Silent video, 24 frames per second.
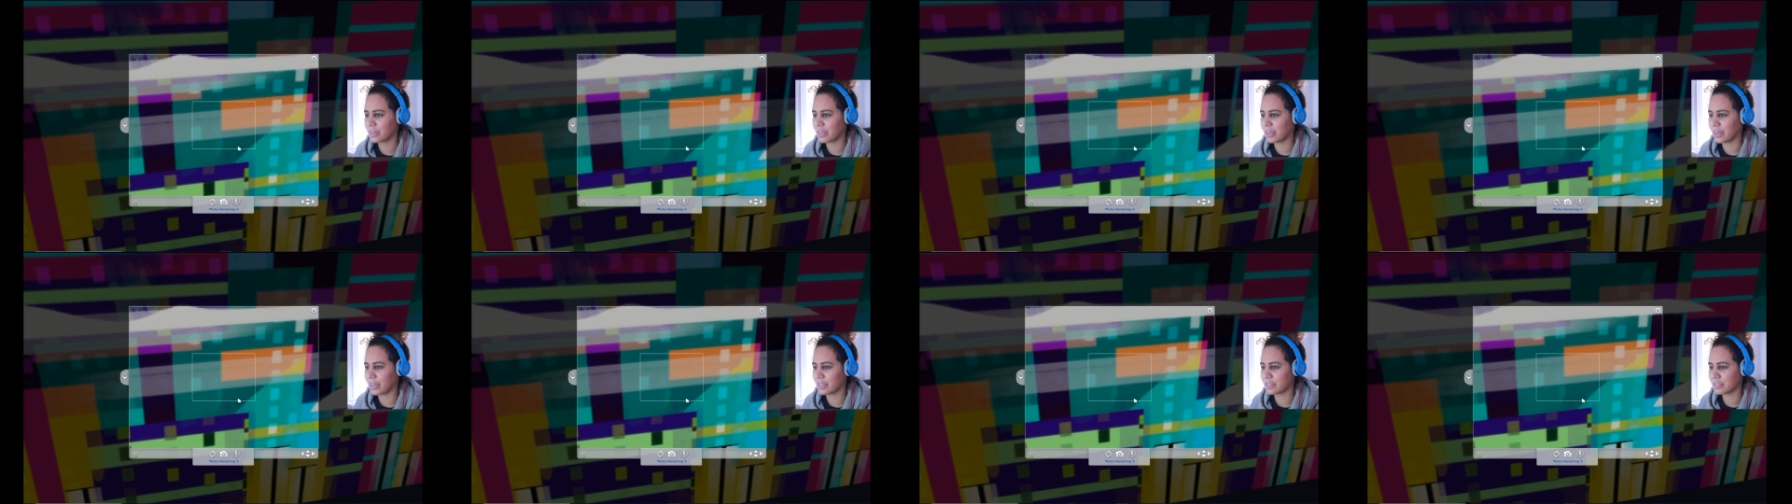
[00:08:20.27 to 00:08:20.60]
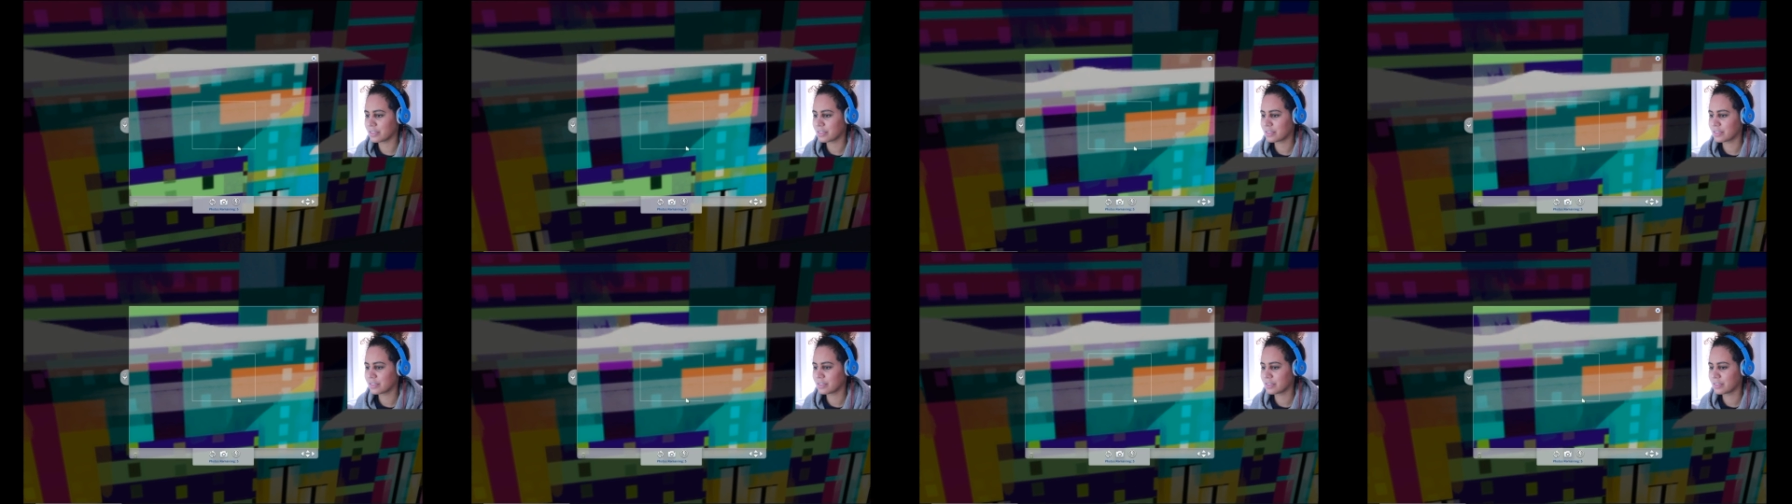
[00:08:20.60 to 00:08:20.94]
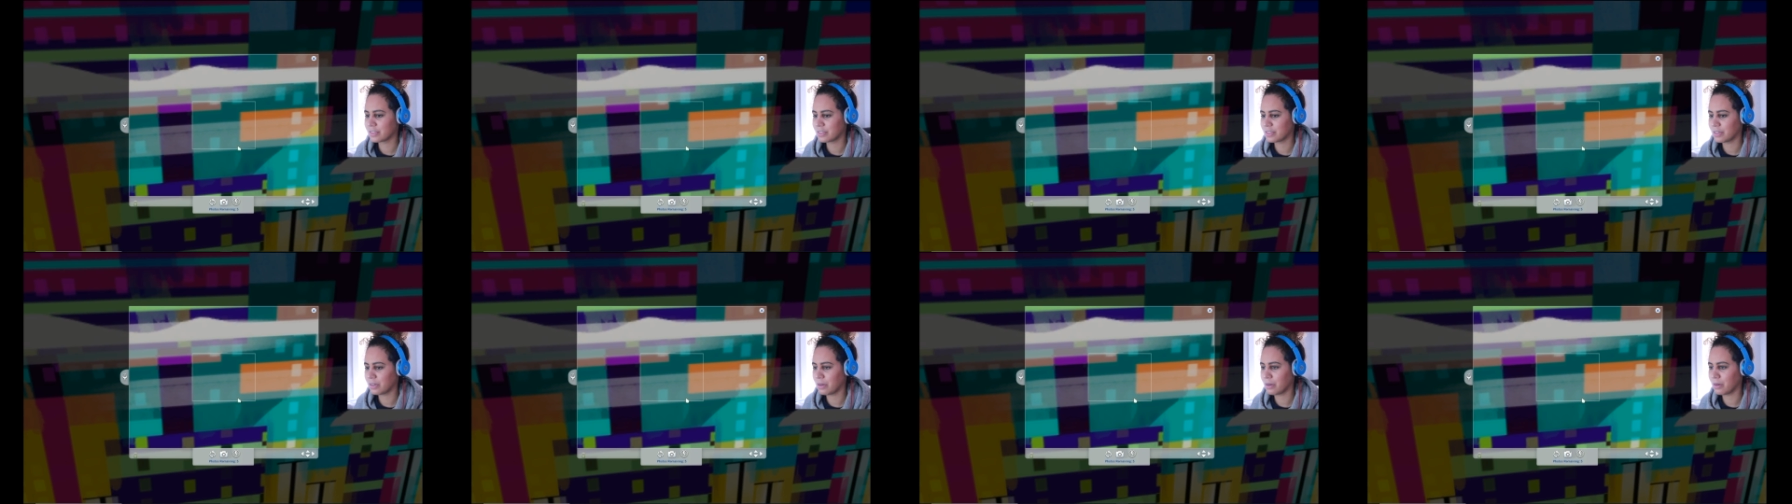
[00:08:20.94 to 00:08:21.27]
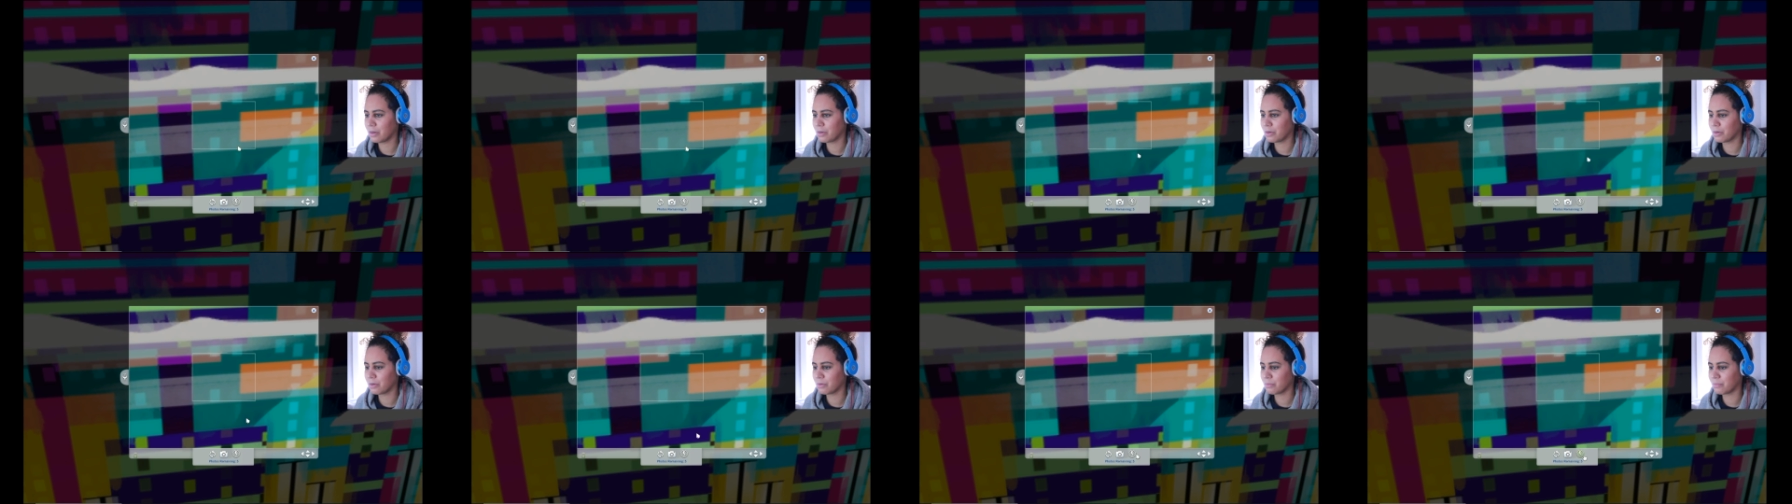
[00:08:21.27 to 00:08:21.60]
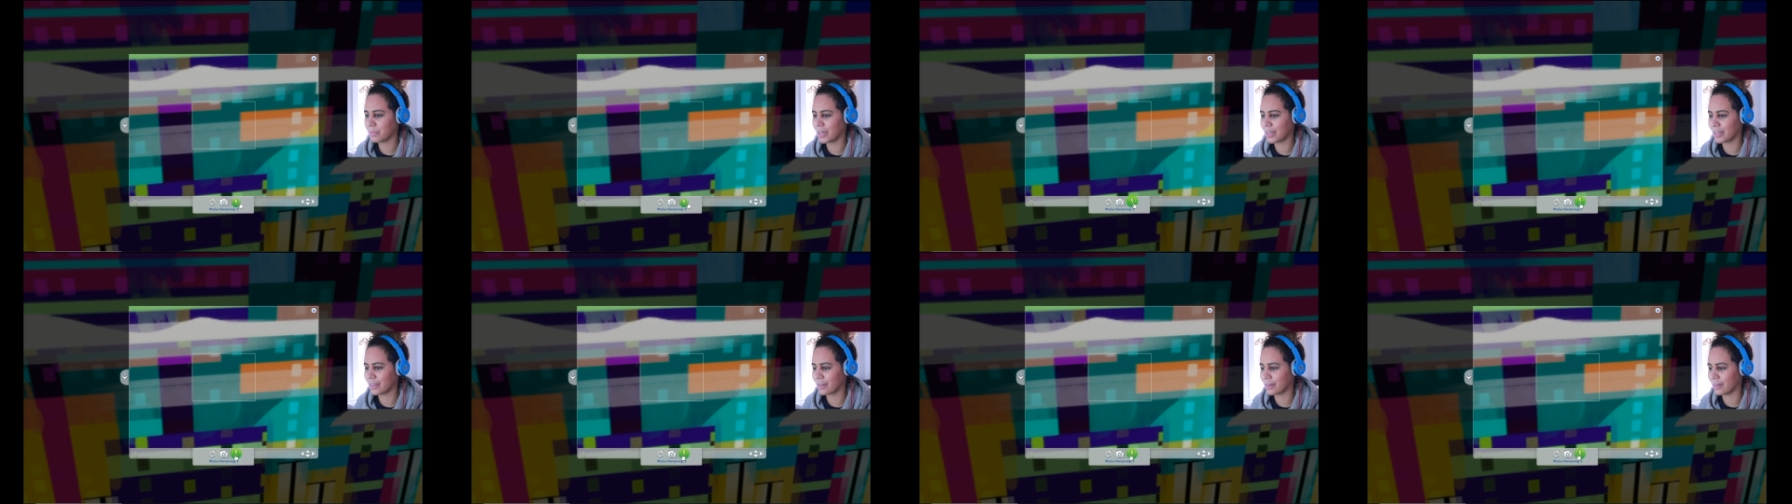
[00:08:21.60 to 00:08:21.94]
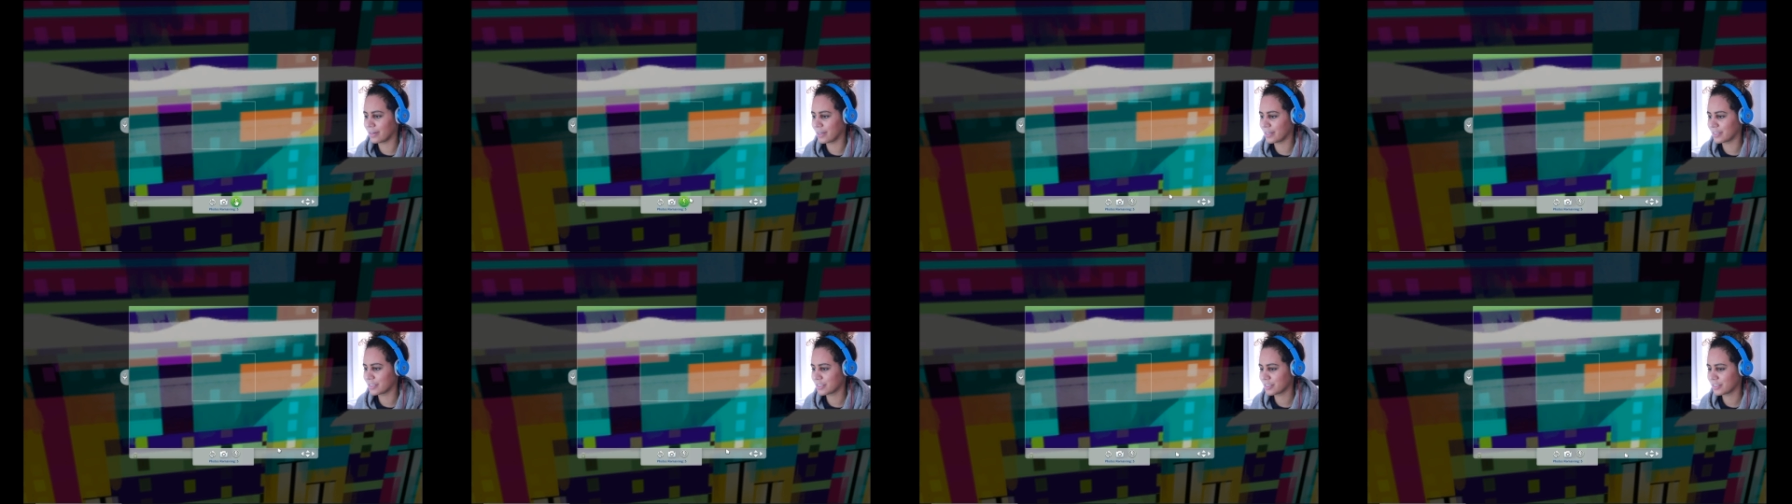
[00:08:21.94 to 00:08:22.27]
this. Oh my
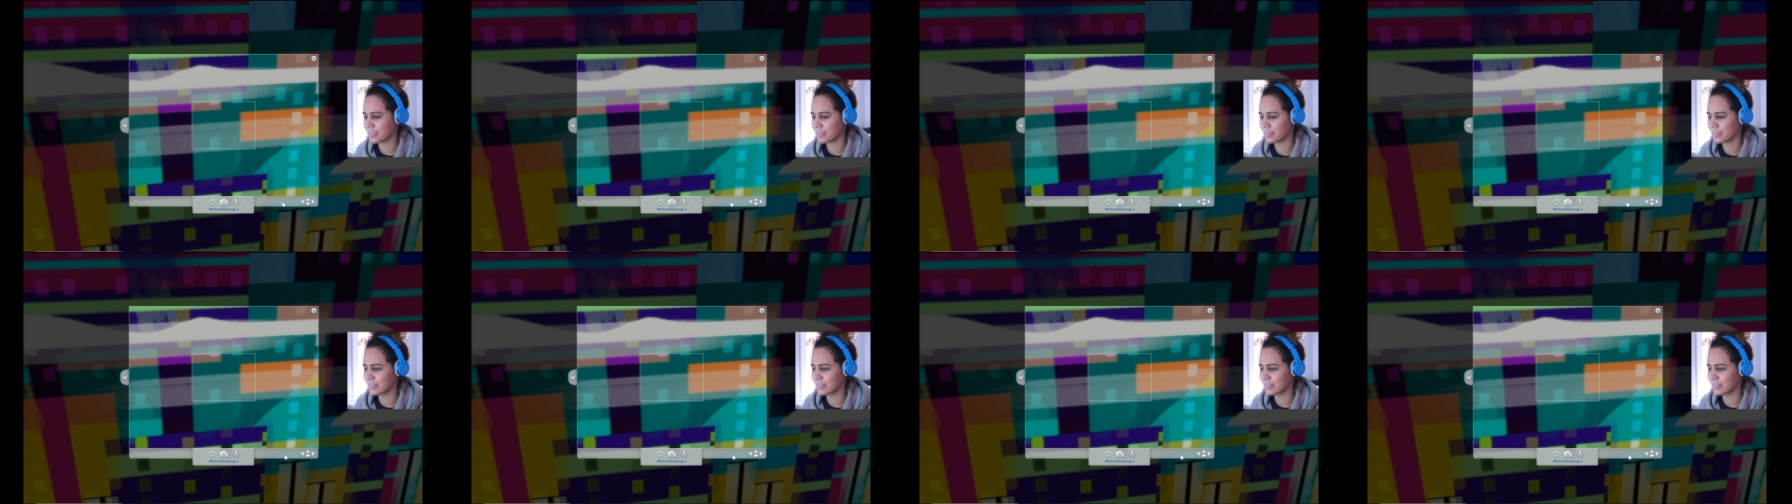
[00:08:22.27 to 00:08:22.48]
gosh.